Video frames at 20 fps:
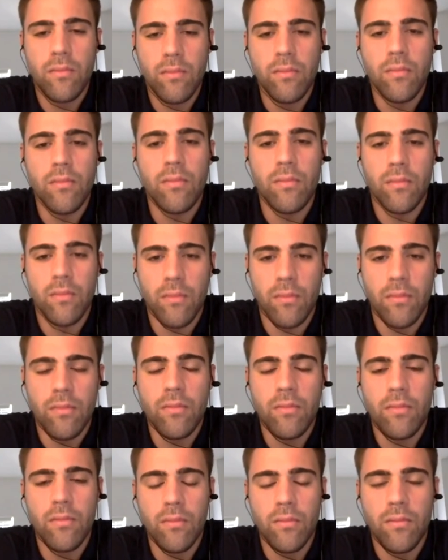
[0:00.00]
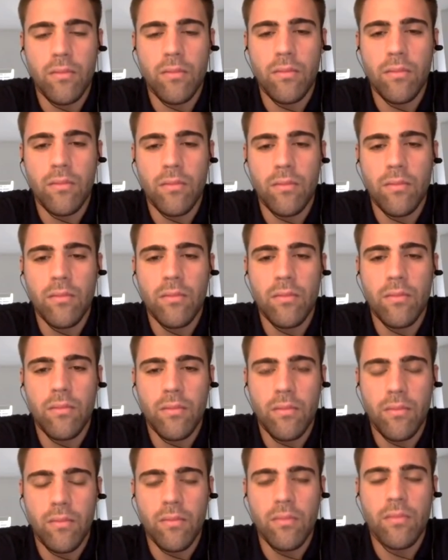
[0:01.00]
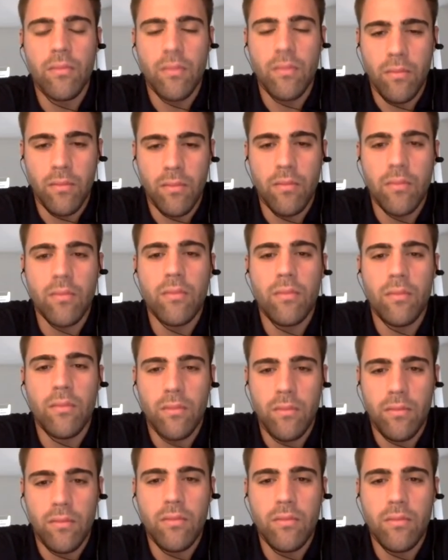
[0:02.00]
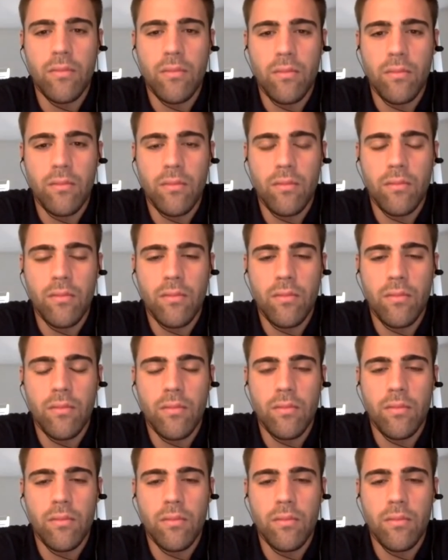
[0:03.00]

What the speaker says: The person shown says nothing.